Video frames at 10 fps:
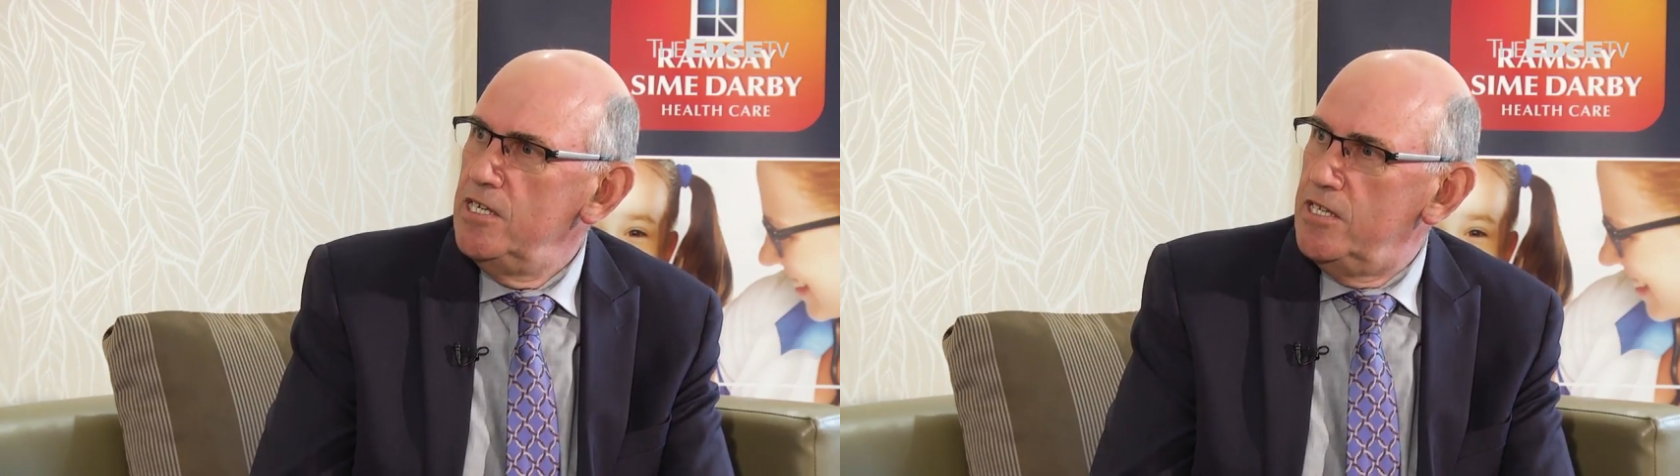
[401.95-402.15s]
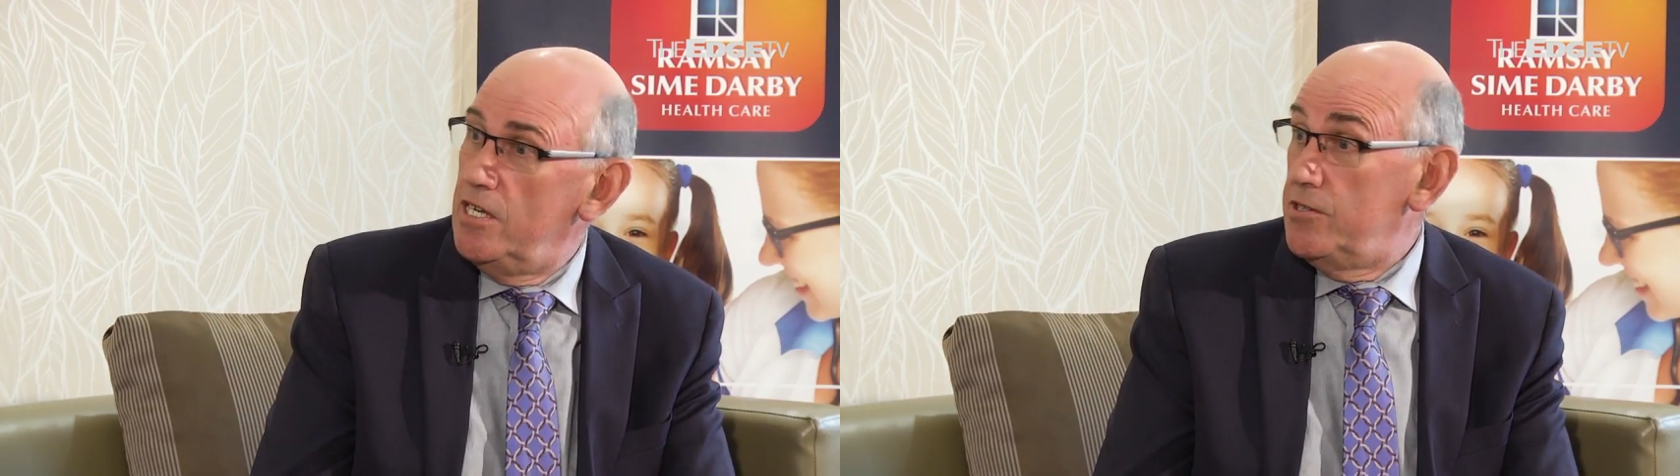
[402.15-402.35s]

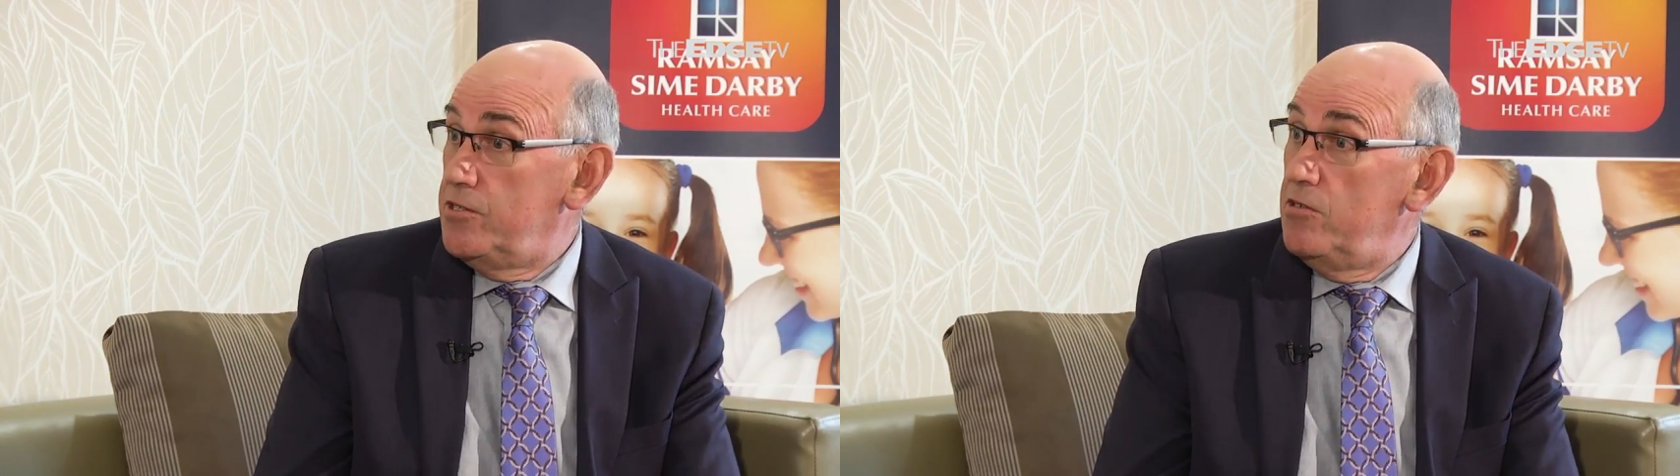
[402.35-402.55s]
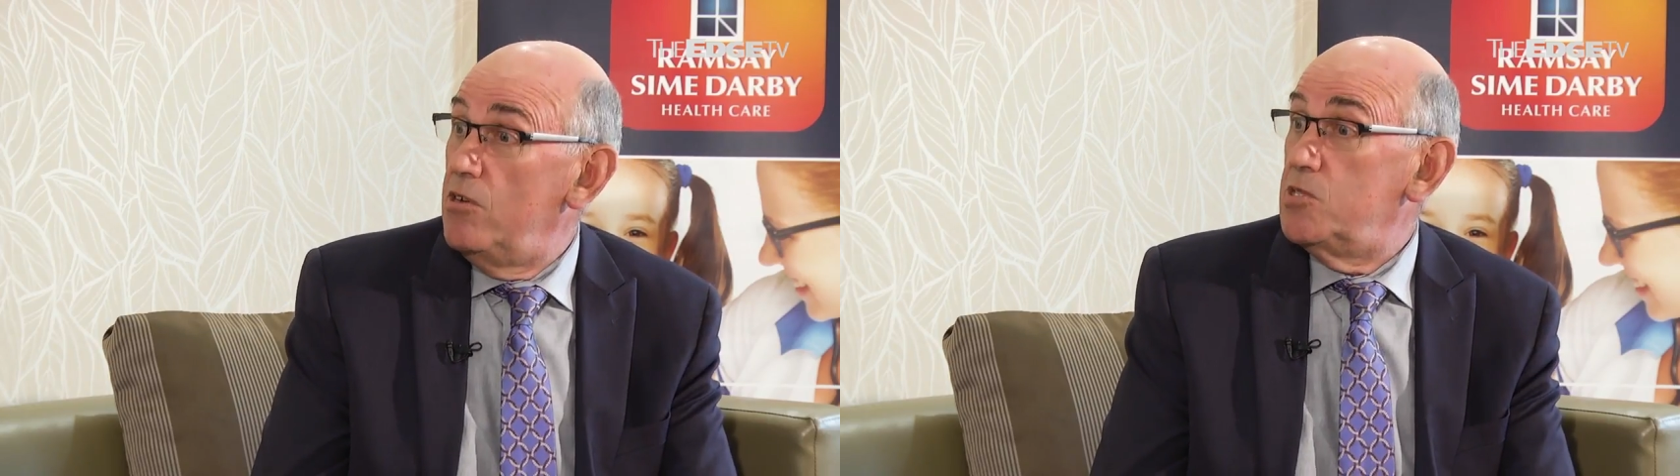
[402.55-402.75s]
The other
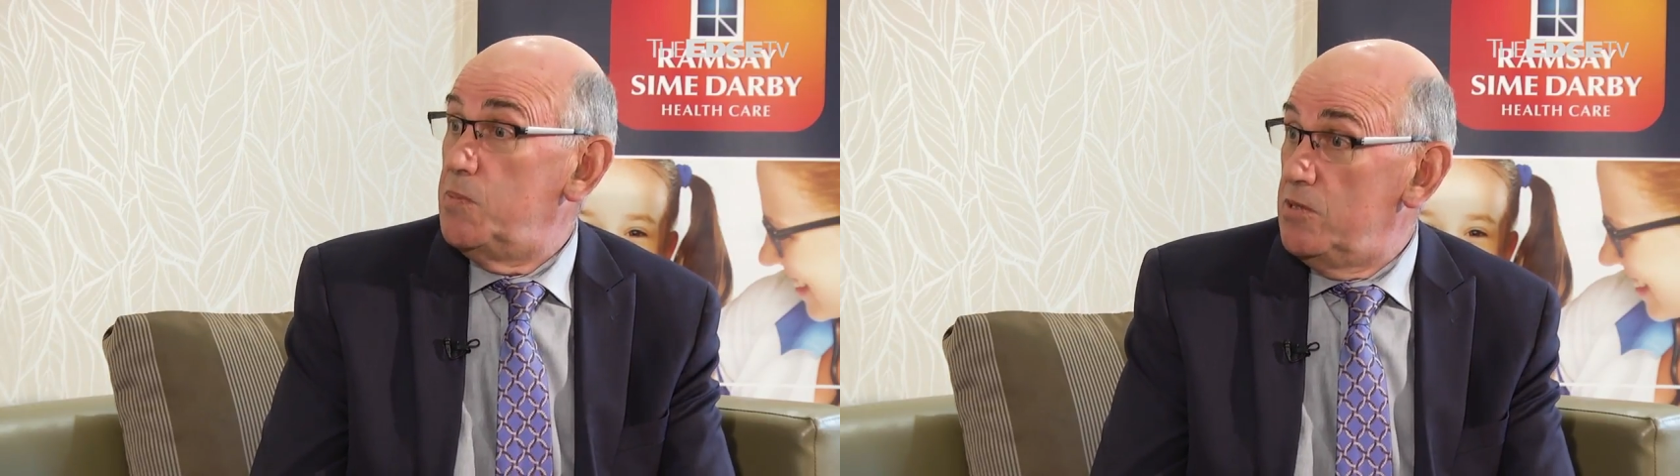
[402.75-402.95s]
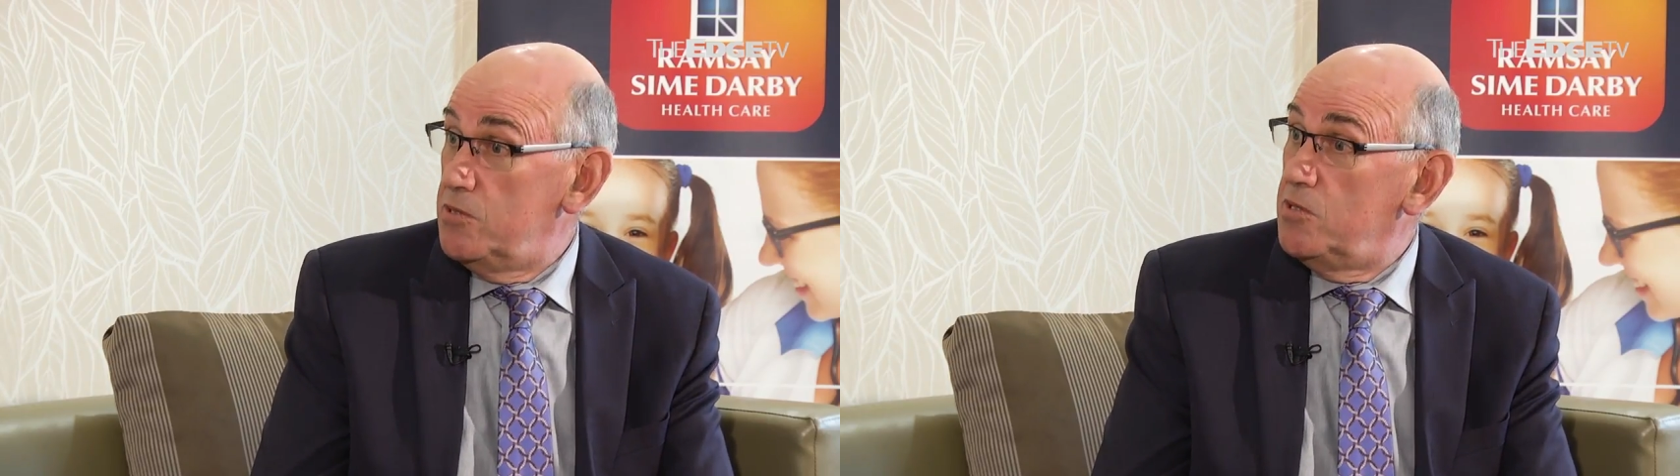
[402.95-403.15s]
two
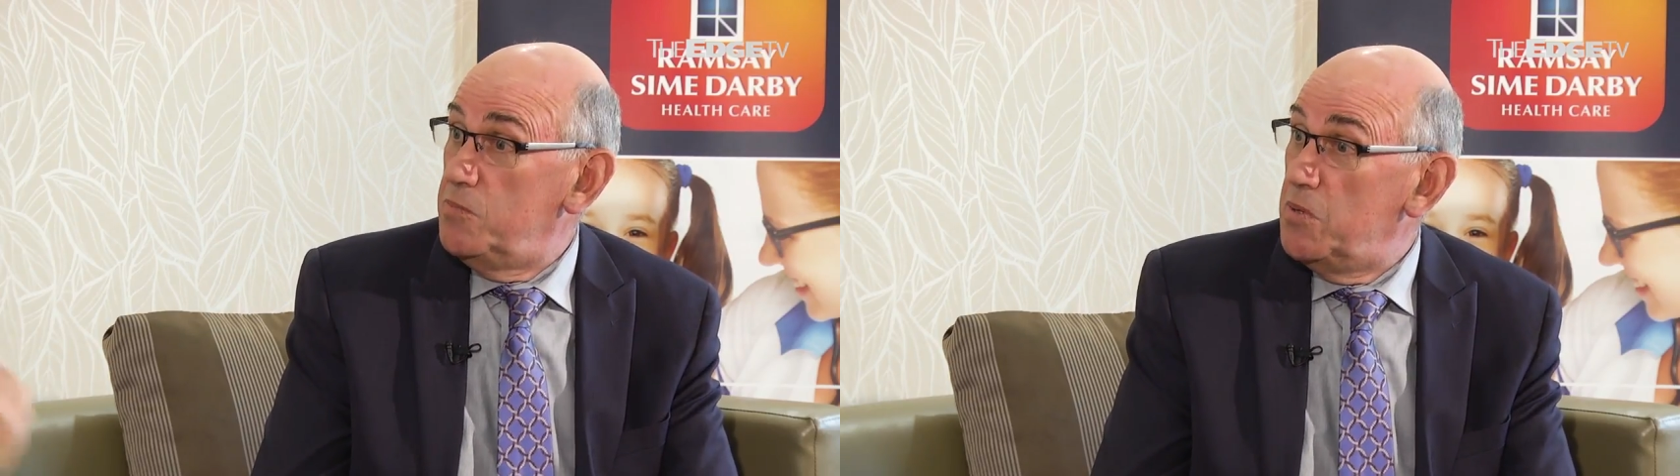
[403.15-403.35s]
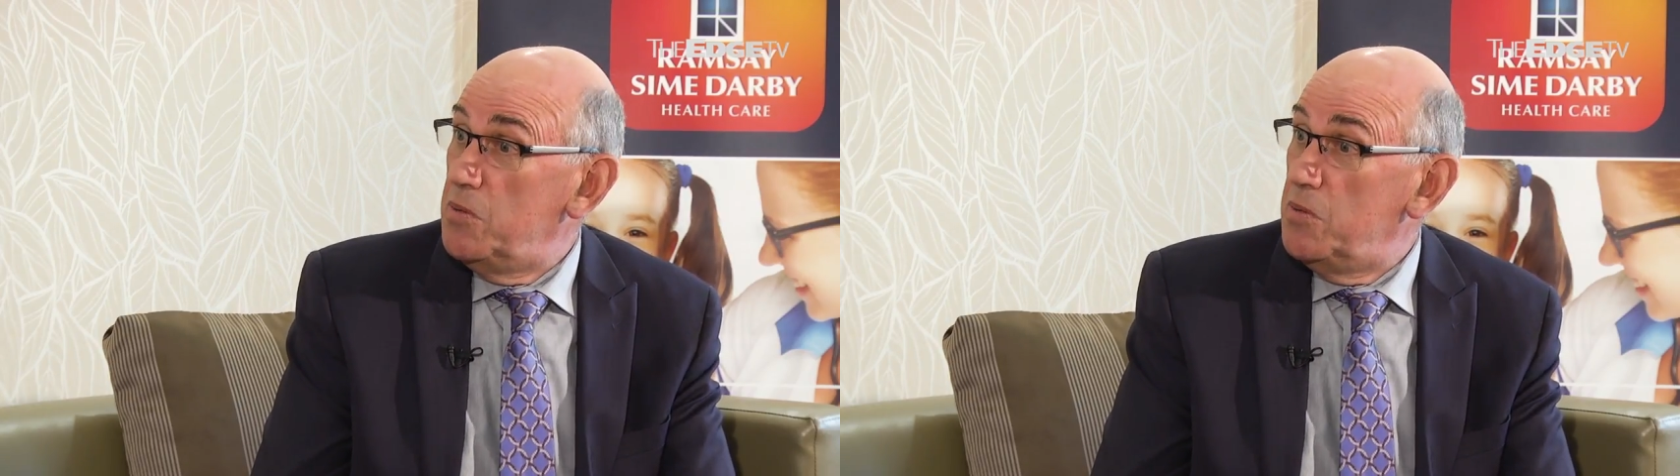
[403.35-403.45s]
hospitals could